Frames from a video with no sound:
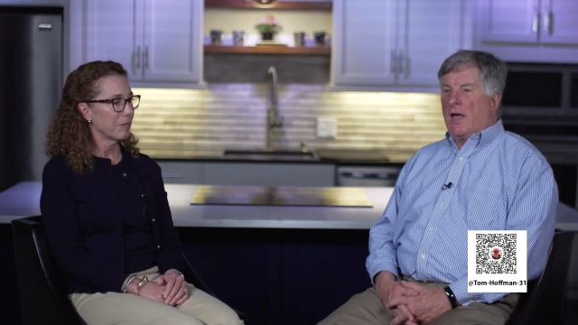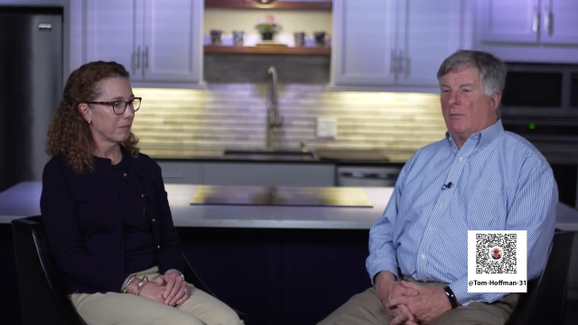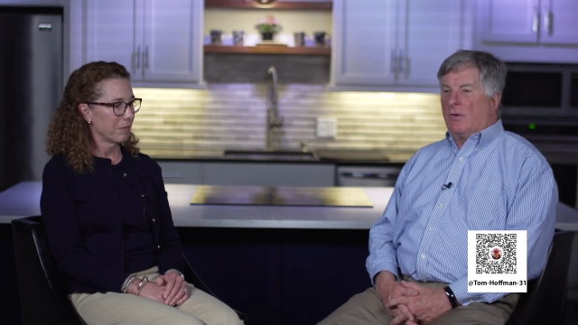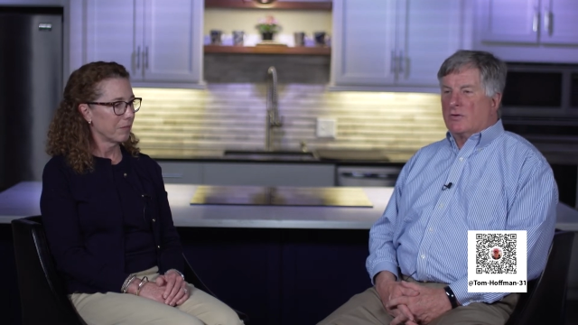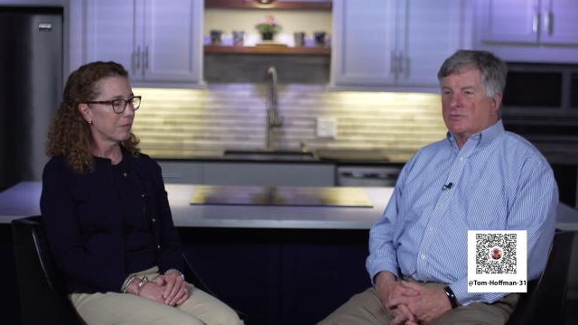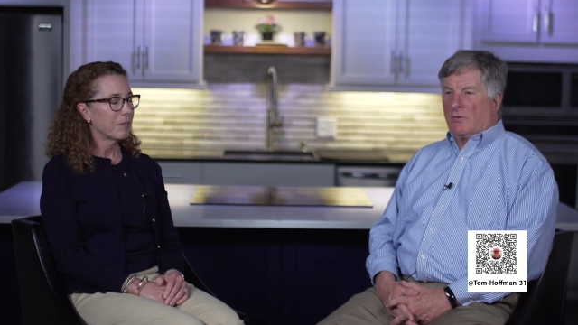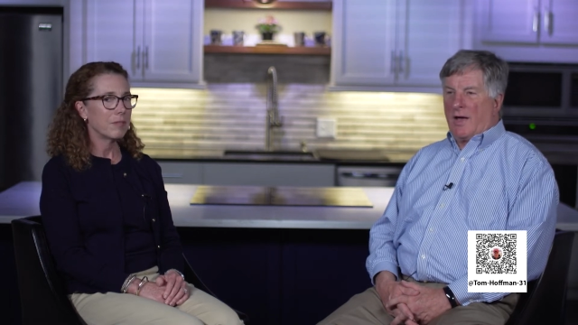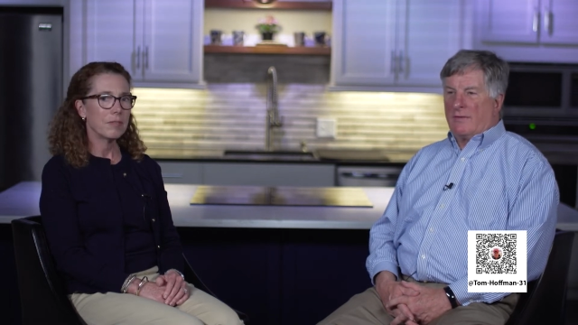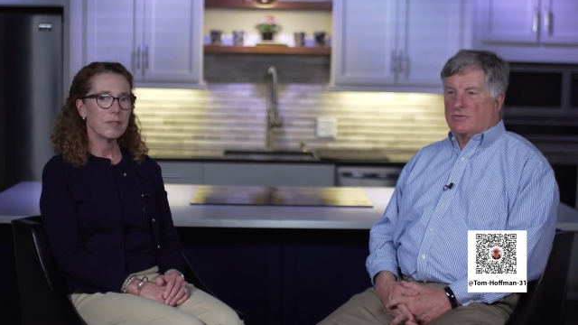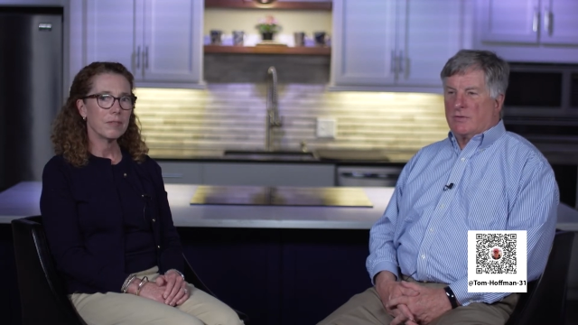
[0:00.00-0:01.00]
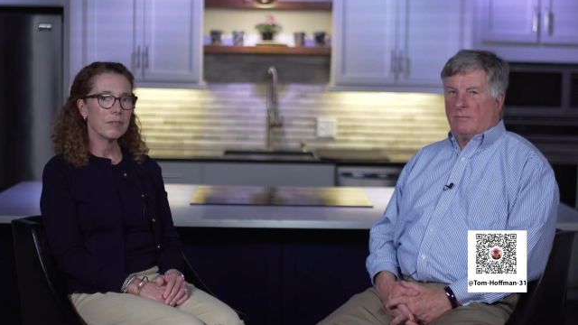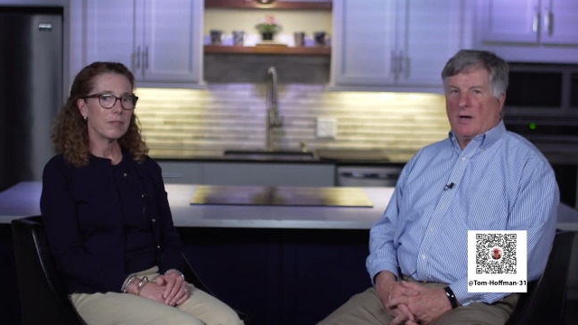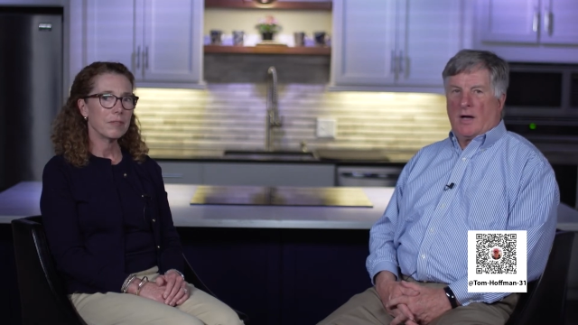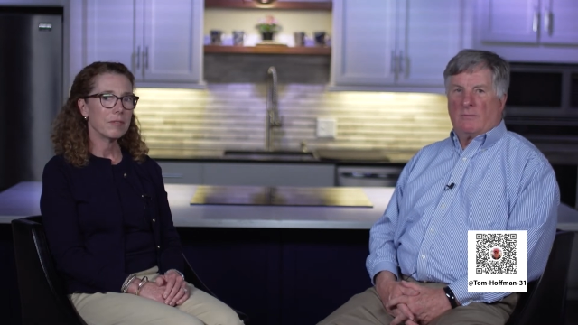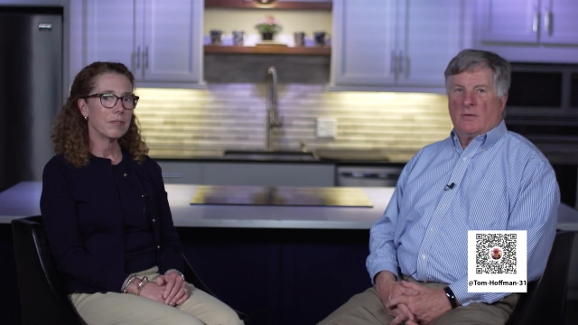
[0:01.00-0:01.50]
Speaker 1: And we also have some
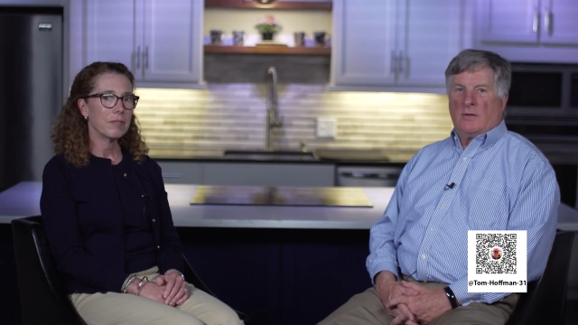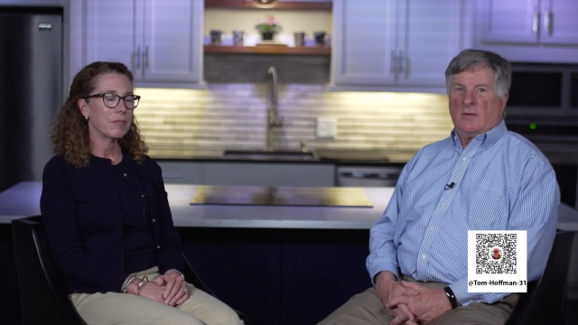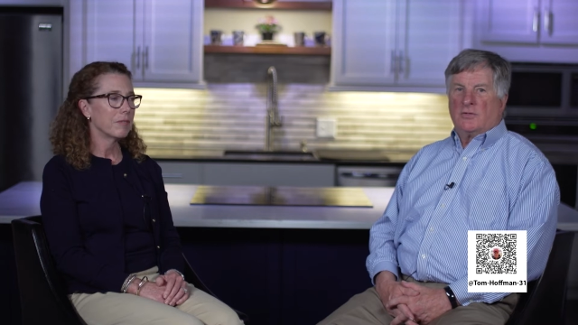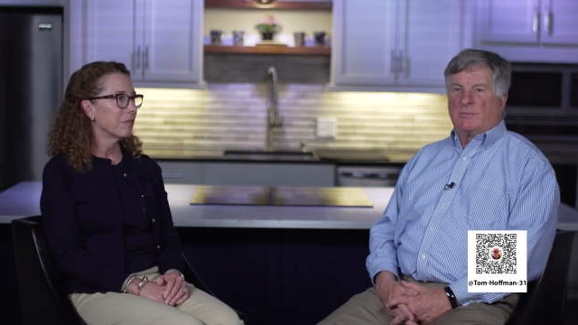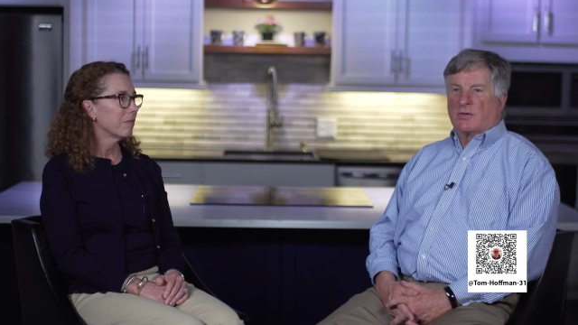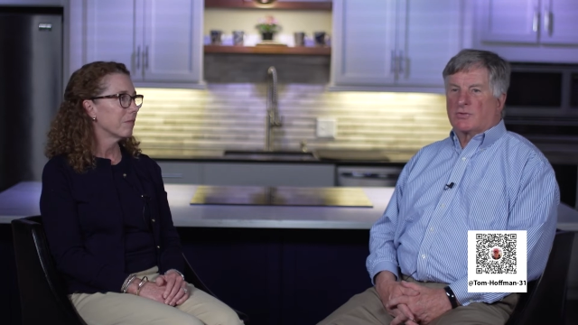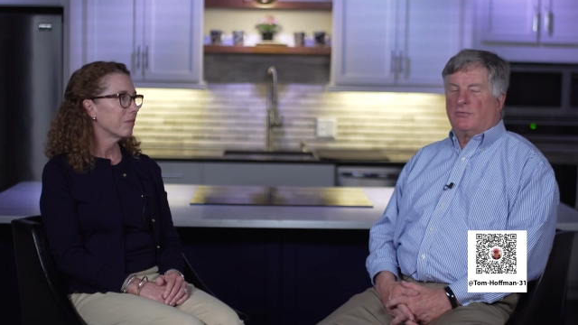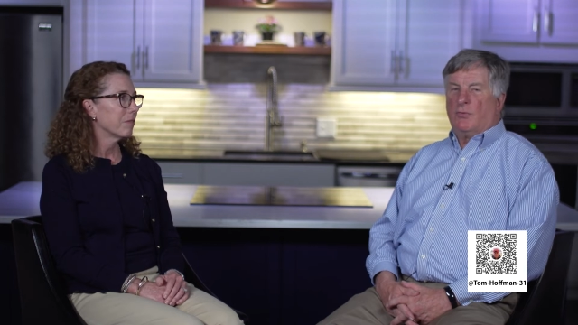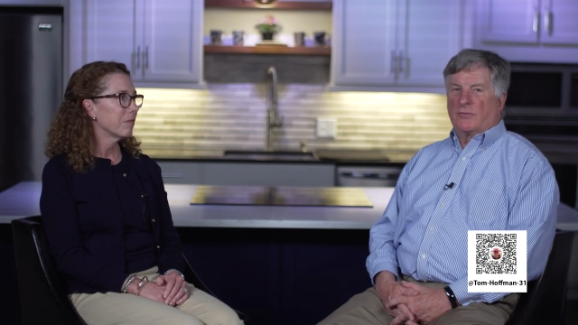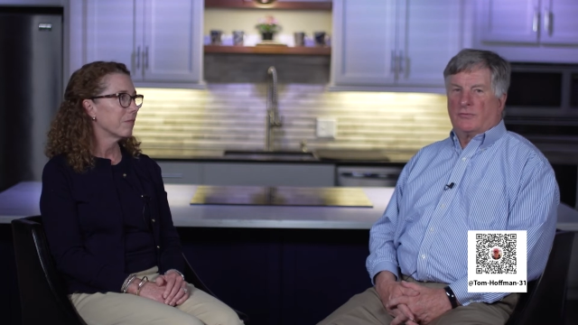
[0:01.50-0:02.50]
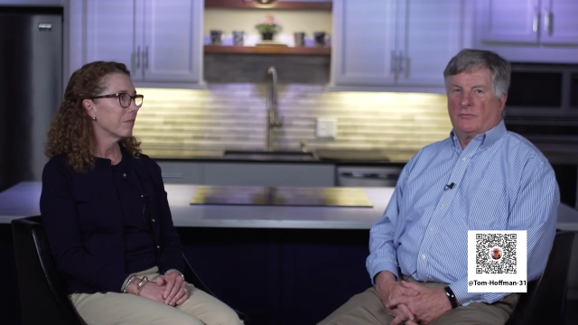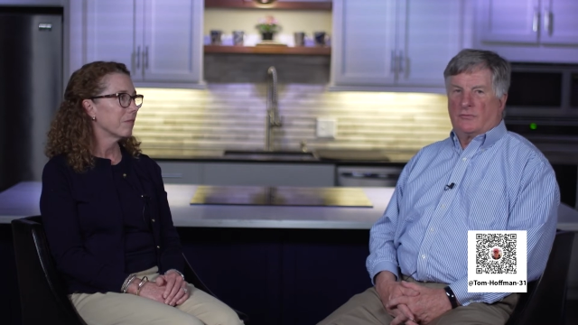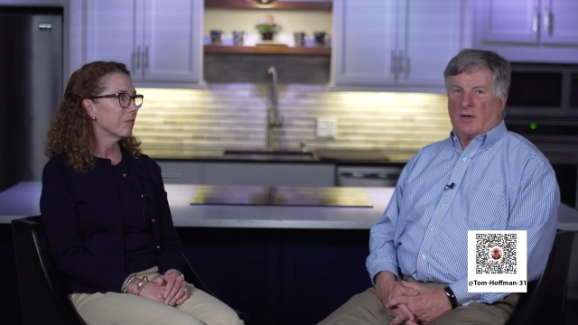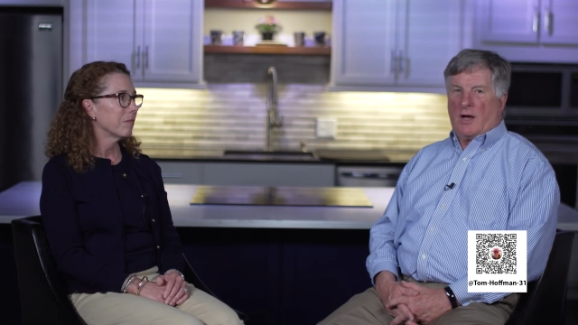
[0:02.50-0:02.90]
uh, special forces uh,